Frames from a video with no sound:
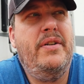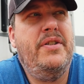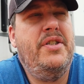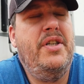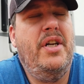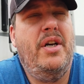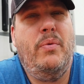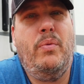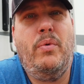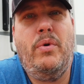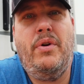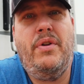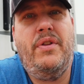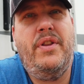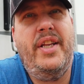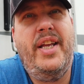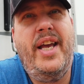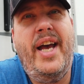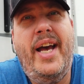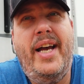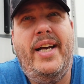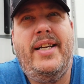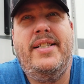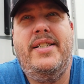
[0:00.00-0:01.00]
It's not worth the
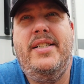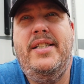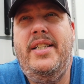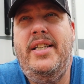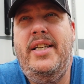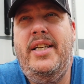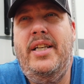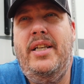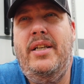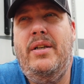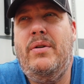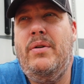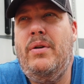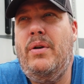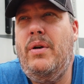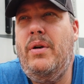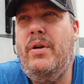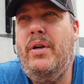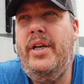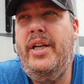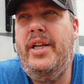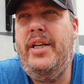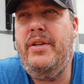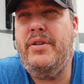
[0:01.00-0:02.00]
accident or
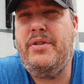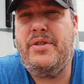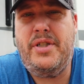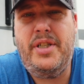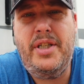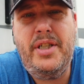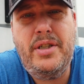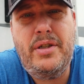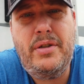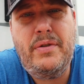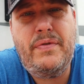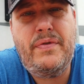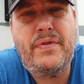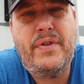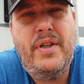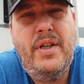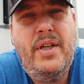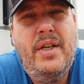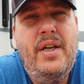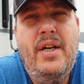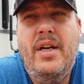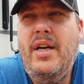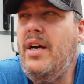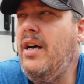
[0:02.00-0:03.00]
hurting yourself
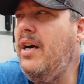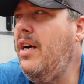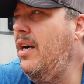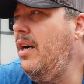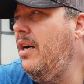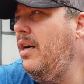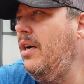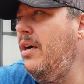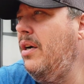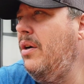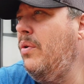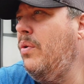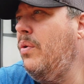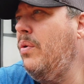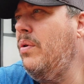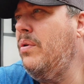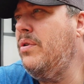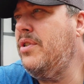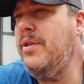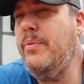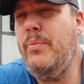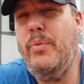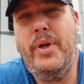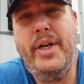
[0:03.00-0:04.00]
or
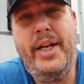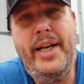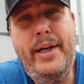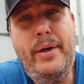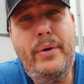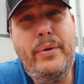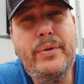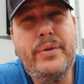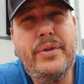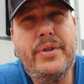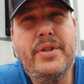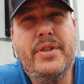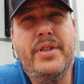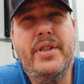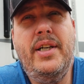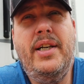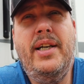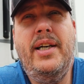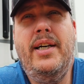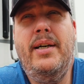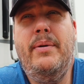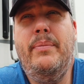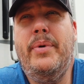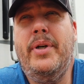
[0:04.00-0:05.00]
someone else
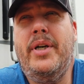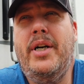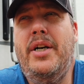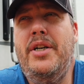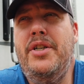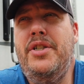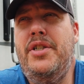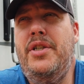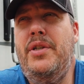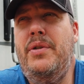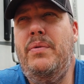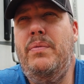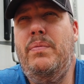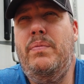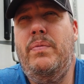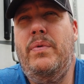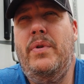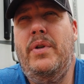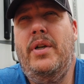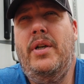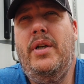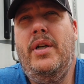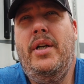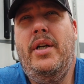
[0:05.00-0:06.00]
because you're
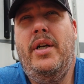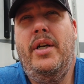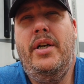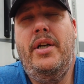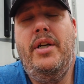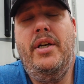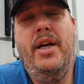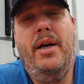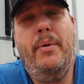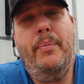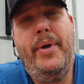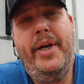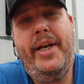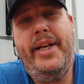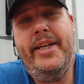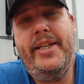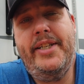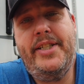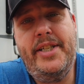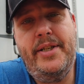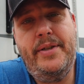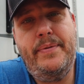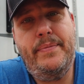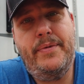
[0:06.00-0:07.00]
not paying
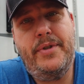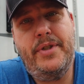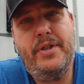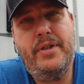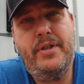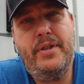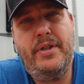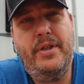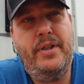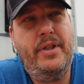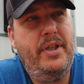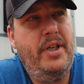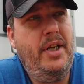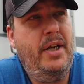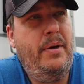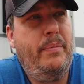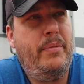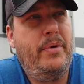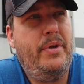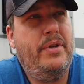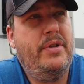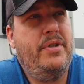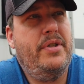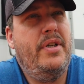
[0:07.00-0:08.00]
attention to the
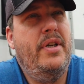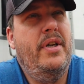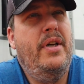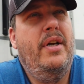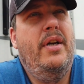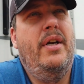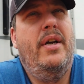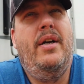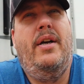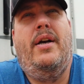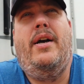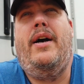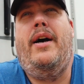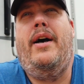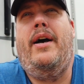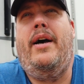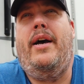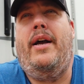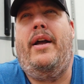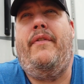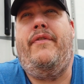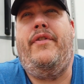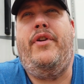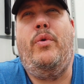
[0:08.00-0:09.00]
numbers.
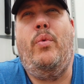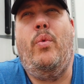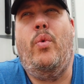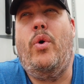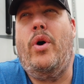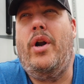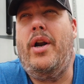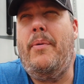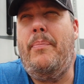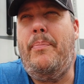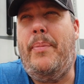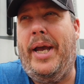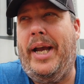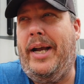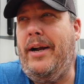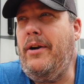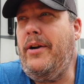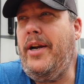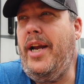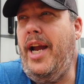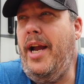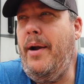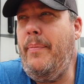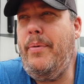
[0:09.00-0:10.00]
If you want a bigger
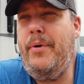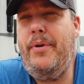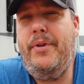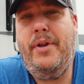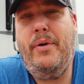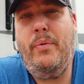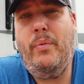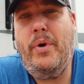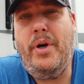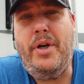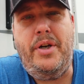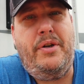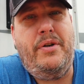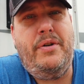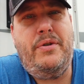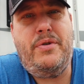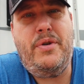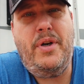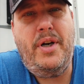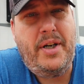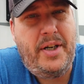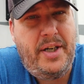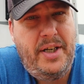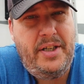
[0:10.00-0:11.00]
camper than what your
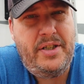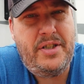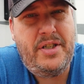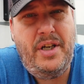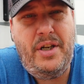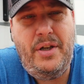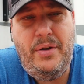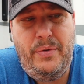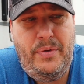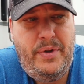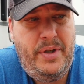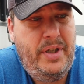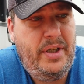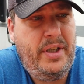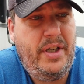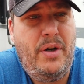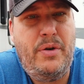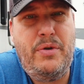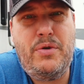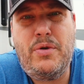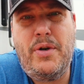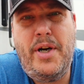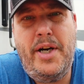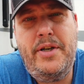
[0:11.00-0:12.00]
truck can tow, then
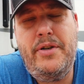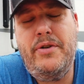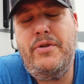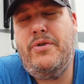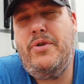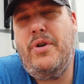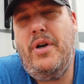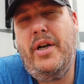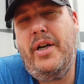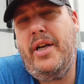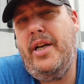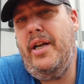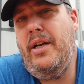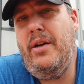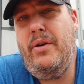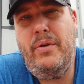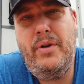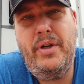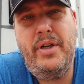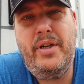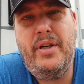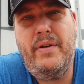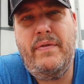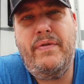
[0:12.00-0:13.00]
go trade your truck in
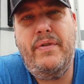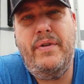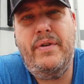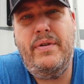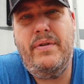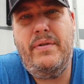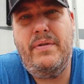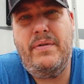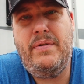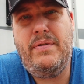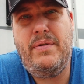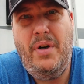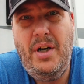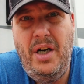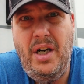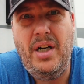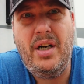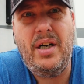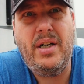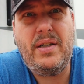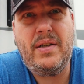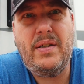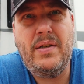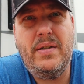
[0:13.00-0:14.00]
on a different
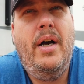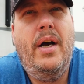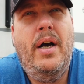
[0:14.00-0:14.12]
truck.